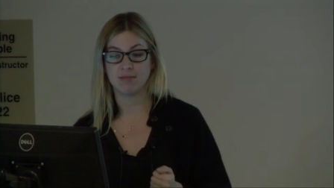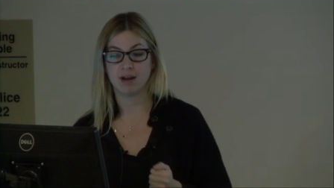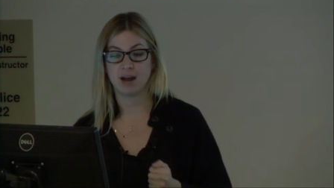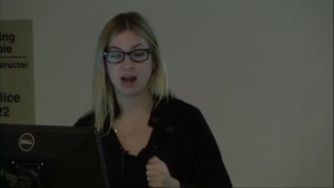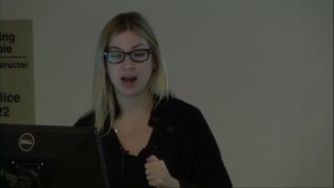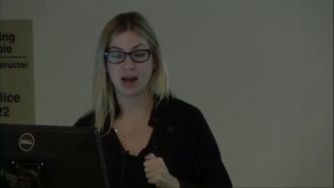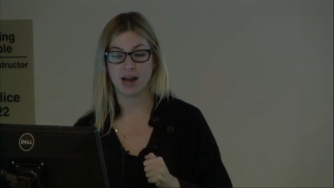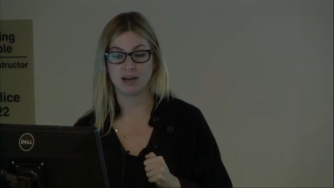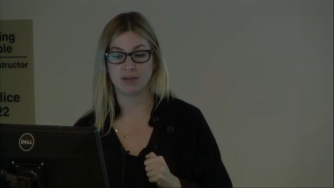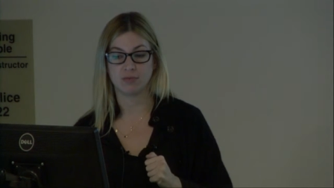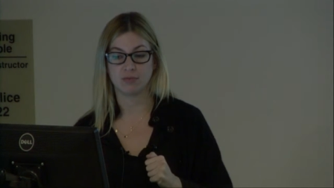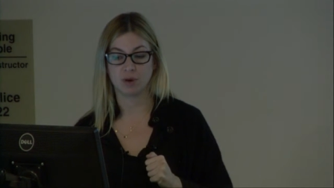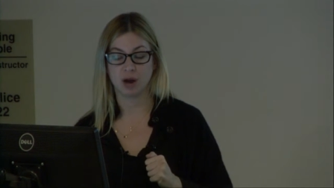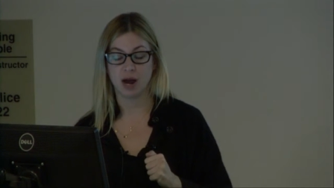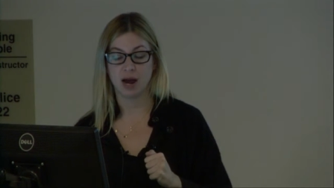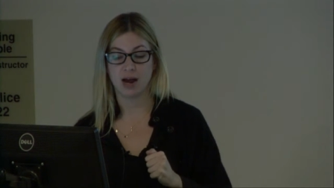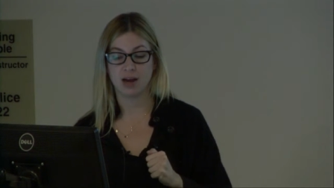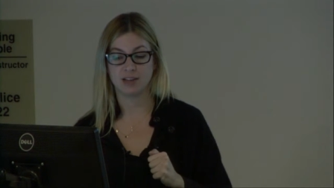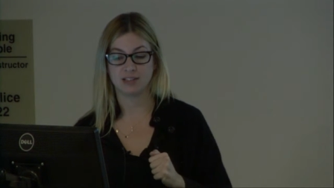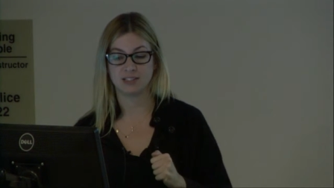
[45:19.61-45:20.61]
had
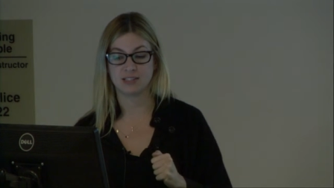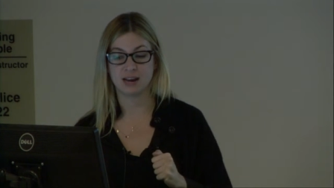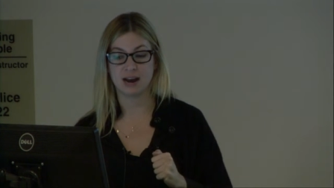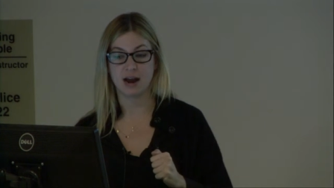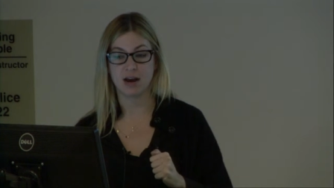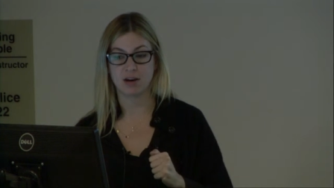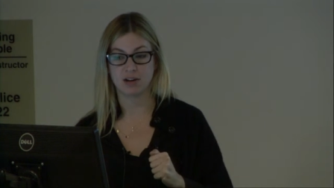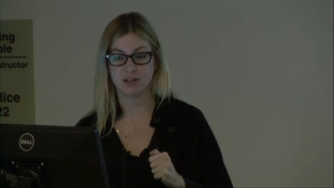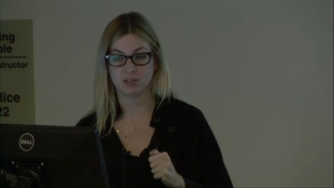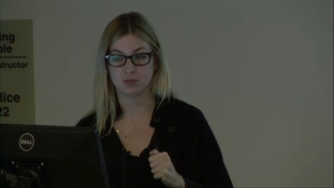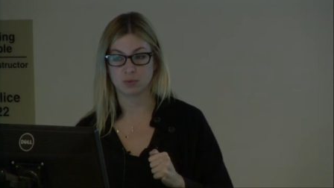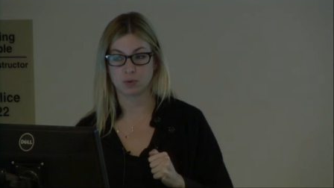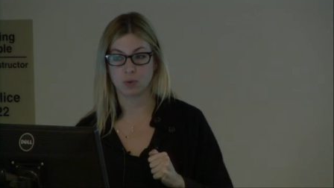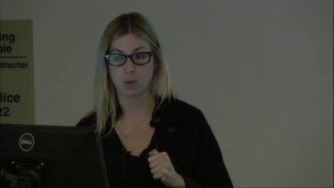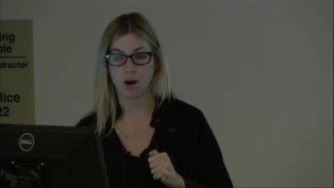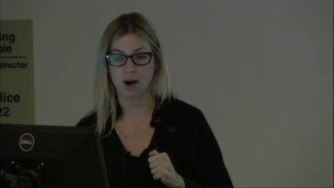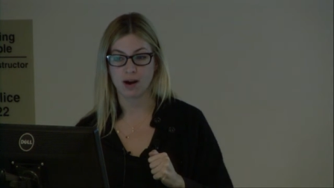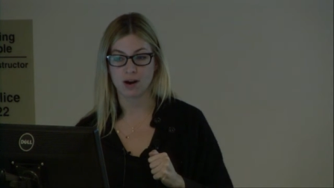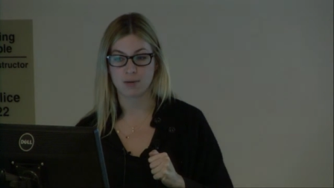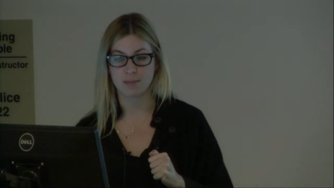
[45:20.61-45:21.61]
uh, set out as
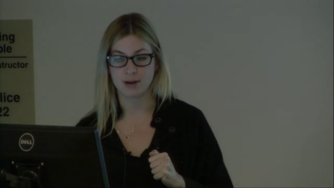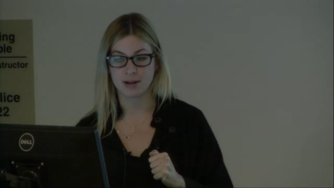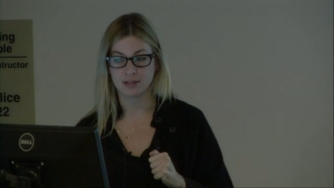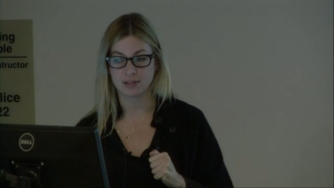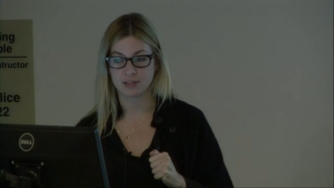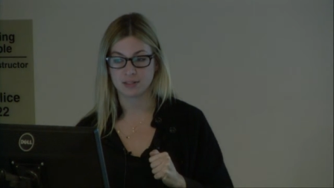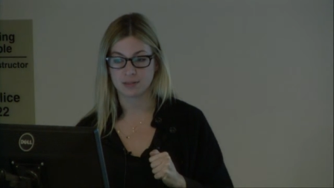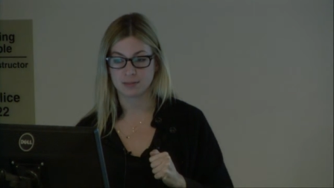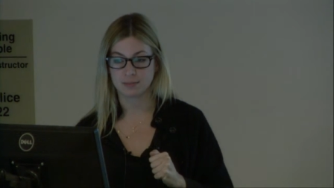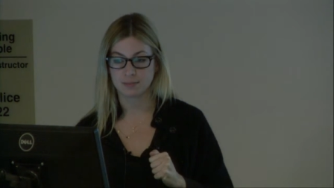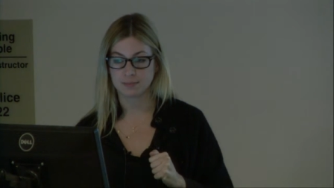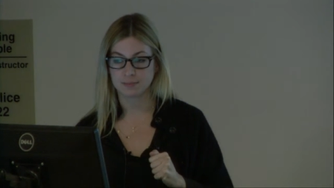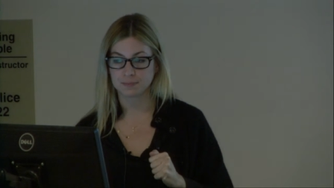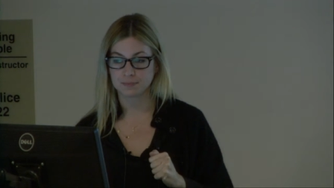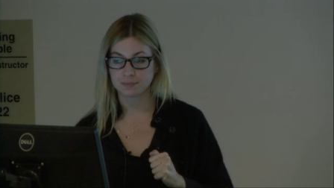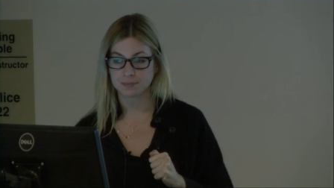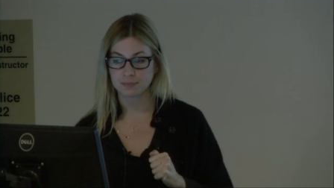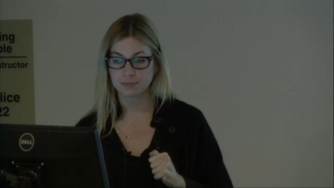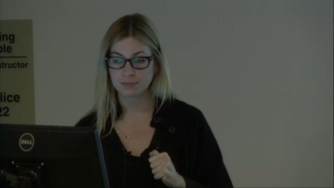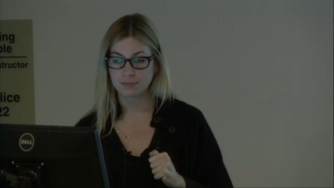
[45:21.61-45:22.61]
requirements.
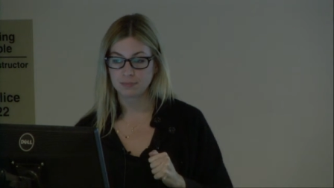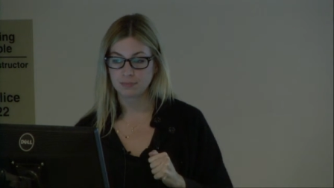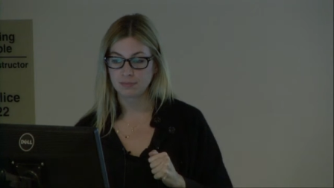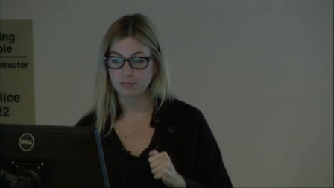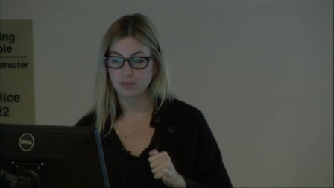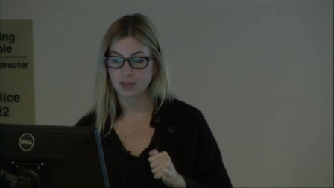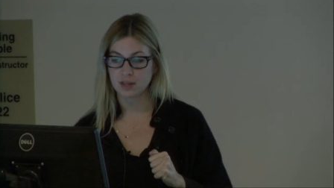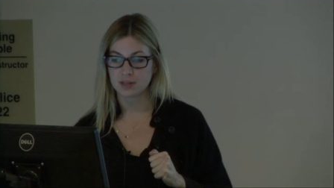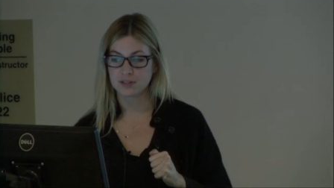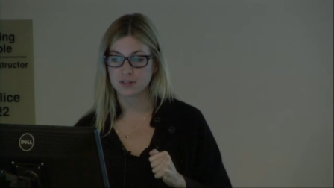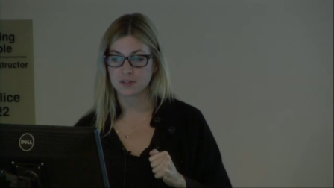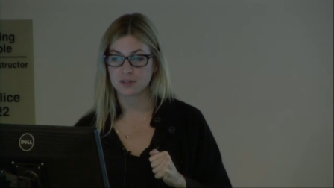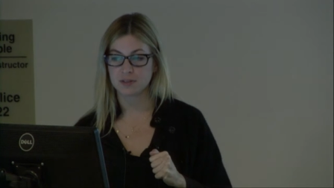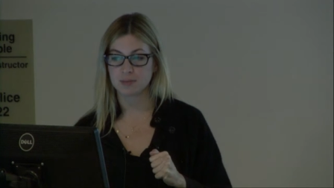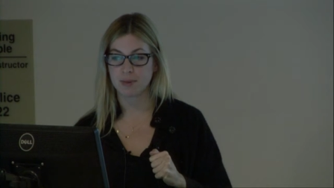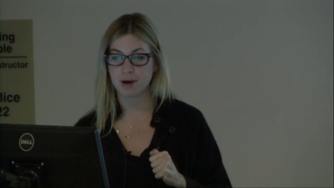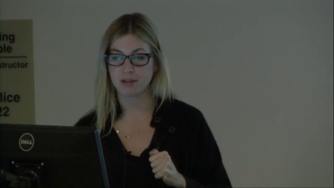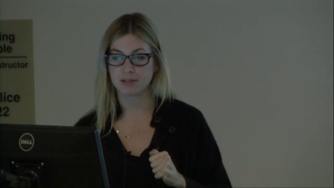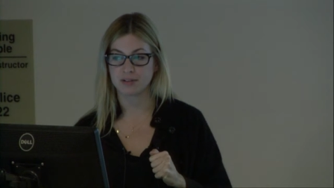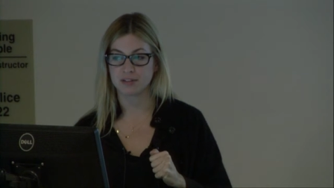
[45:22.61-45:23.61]
So
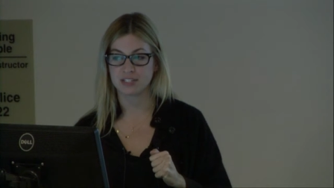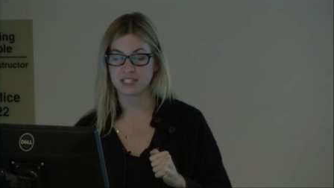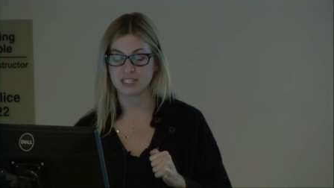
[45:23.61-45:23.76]
some other